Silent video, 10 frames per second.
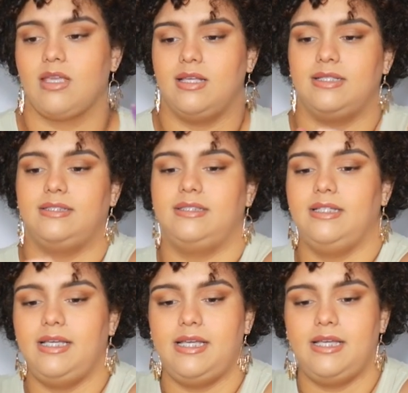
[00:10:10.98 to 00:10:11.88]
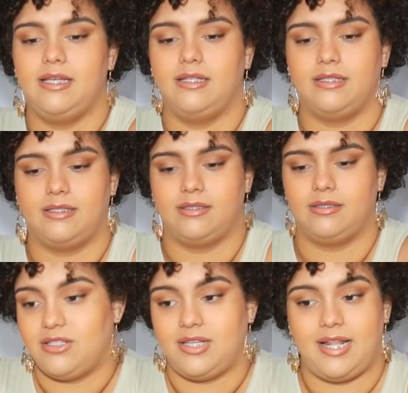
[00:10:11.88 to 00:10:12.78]
Let's see.
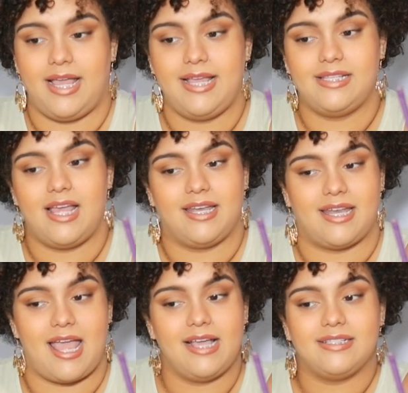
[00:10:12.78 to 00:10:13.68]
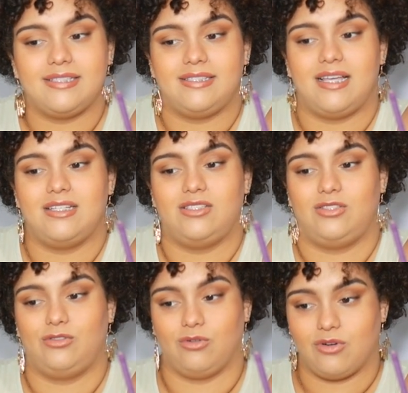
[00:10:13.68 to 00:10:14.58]
So today's next
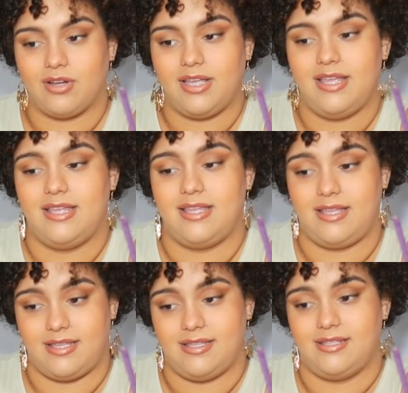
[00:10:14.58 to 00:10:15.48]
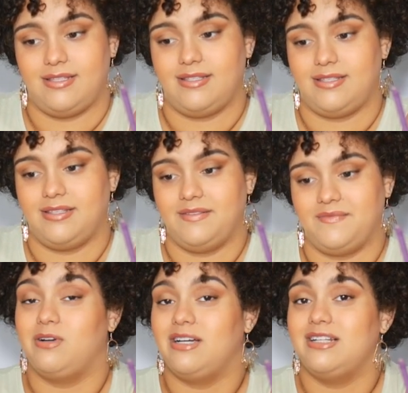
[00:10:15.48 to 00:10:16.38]
story is
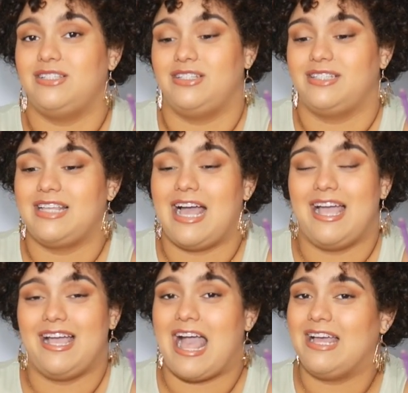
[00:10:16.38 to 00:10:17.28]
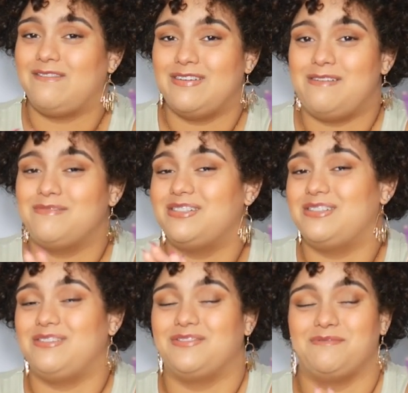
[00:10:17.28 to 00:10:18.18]
we're gonna just I I want I'm gonna
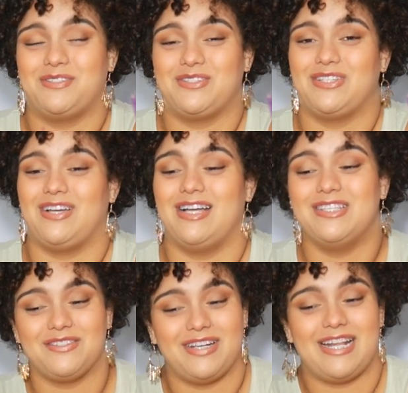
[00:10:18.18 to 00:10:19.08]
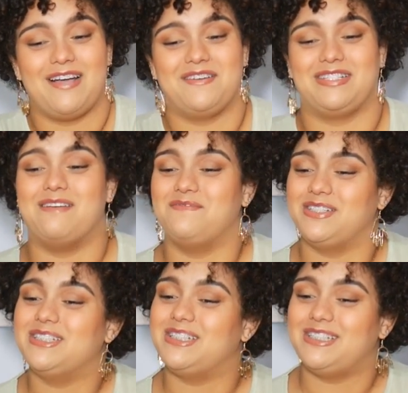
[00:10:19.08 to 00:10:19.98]
go from zero to 100 right now because I'm
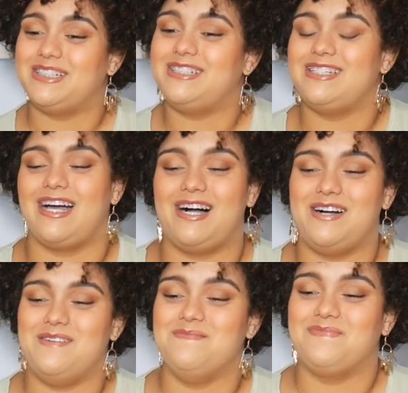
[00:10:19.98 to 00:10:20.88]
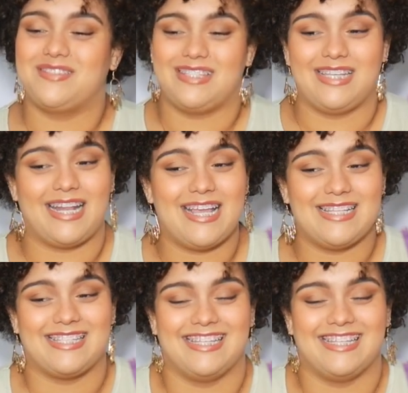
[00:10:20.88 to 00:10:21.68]
feeling good. Um, today's